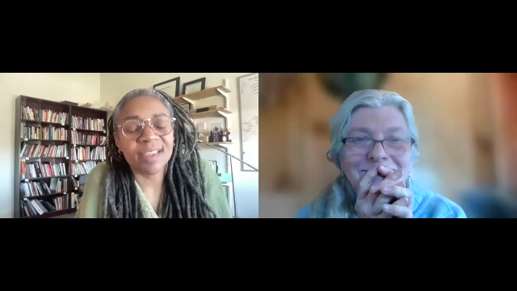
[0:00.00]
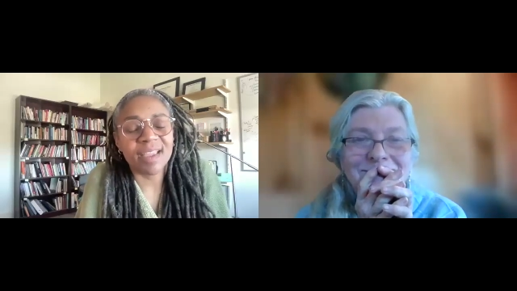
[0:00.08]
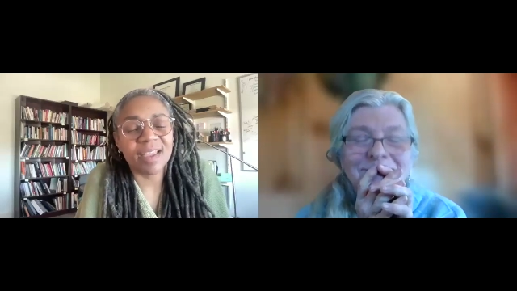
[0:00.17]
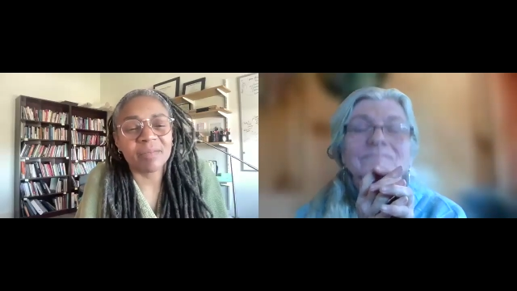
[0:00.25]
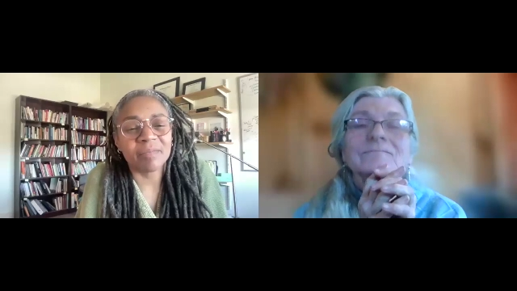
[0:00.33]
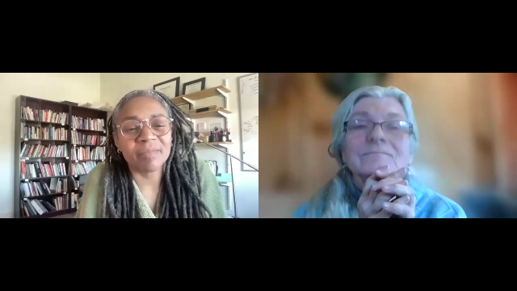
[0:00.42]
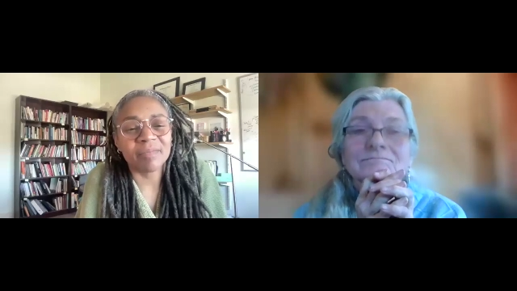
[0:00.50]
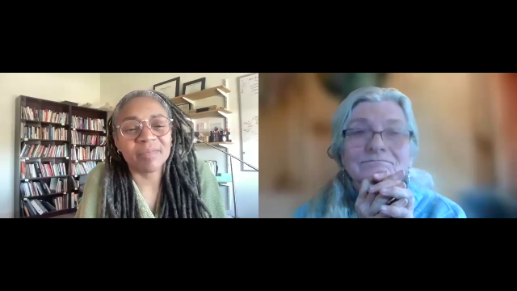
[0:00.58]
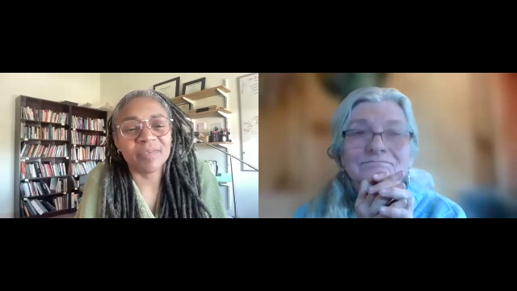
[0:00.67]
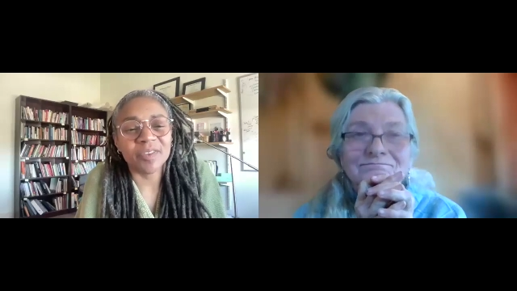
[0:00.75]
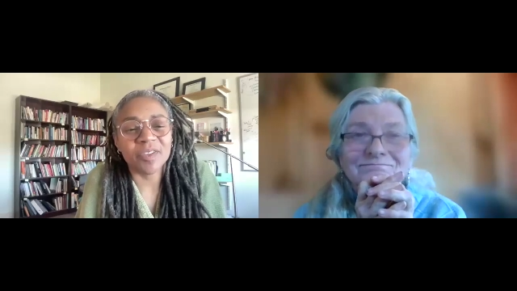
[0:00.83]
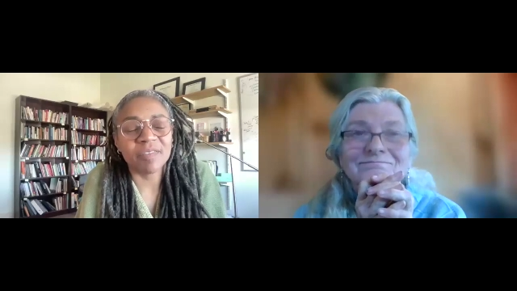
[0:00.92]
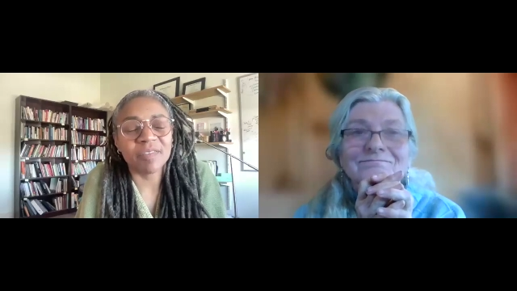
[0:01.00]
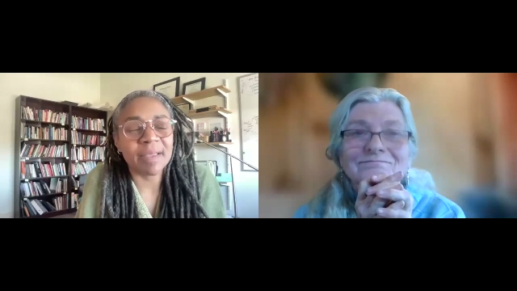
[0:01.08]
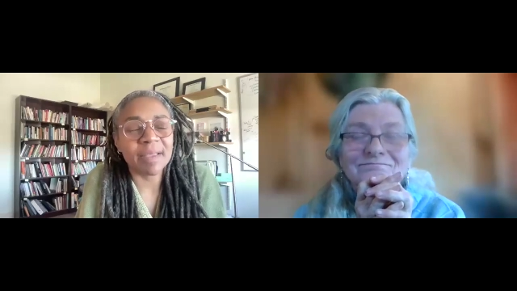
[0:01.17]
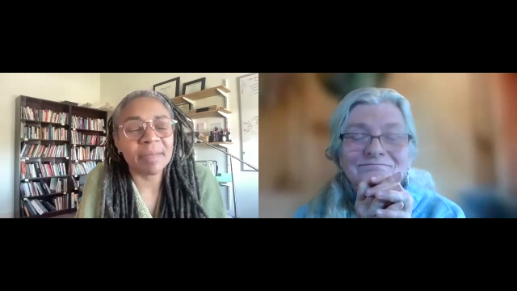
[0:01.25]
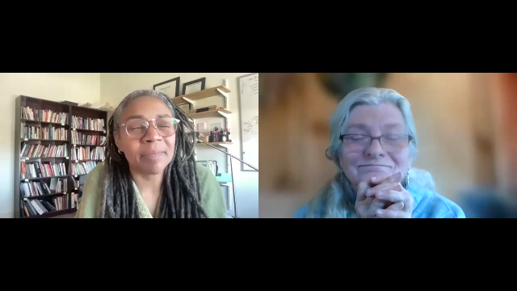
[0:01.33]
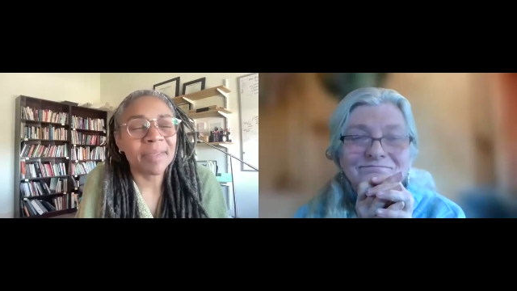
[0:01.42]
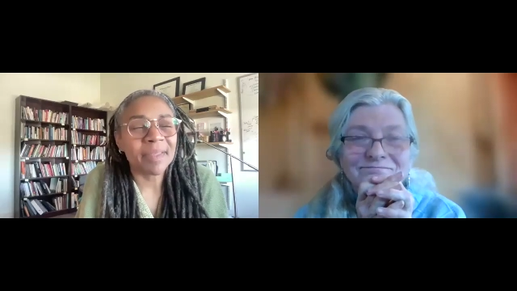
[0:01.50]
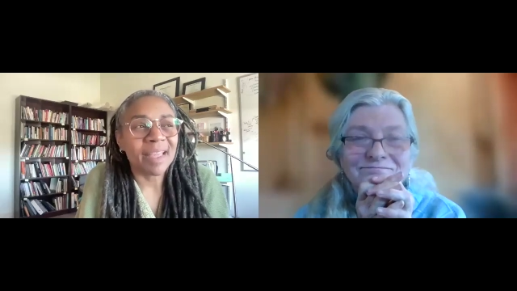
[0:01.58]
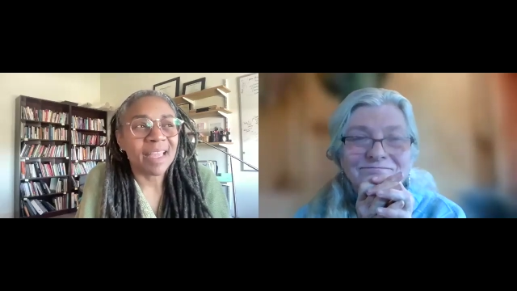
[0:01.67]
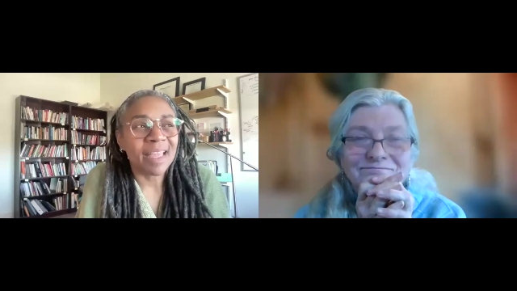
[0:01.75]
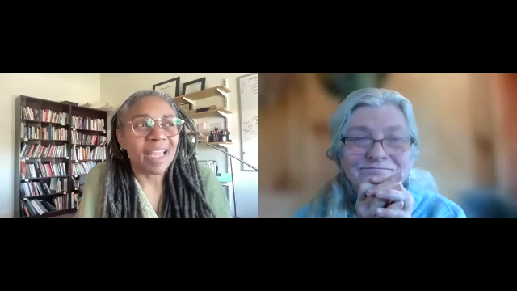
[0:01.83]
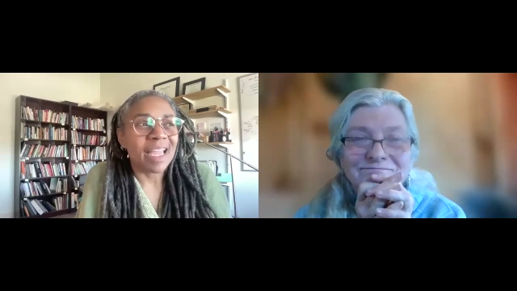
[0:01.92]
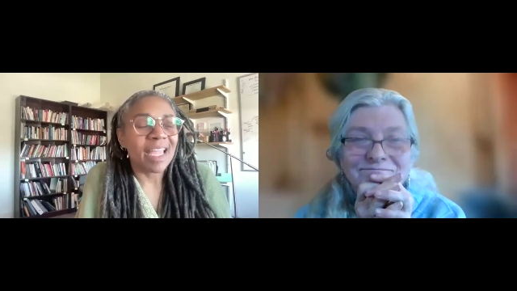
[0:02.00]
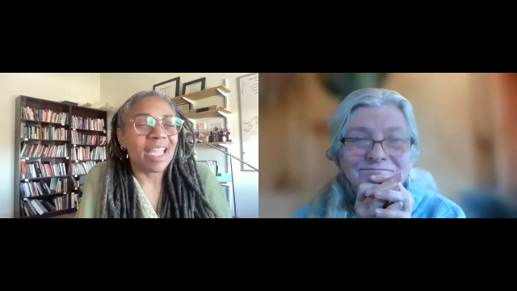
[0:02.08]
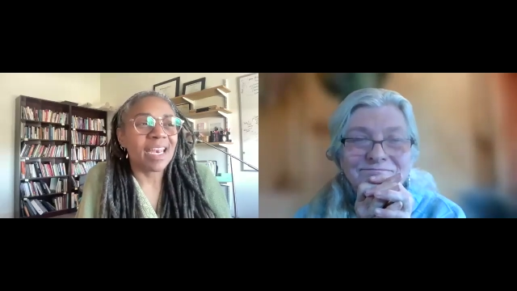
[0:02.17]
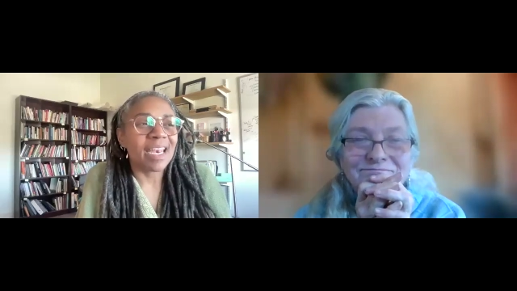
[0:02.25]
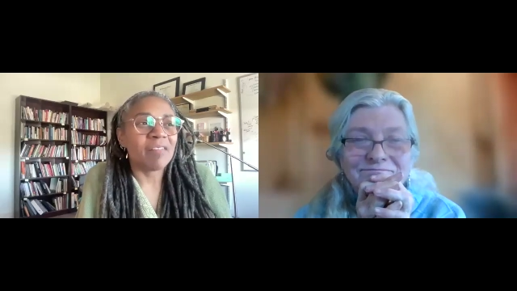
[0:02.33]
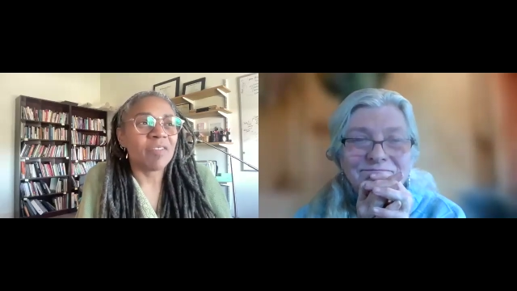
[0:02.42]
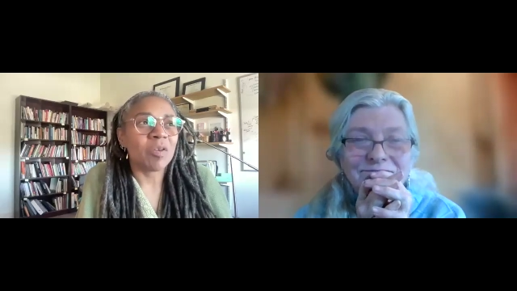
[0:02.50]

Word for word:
Speaker 1: Um, mm And I've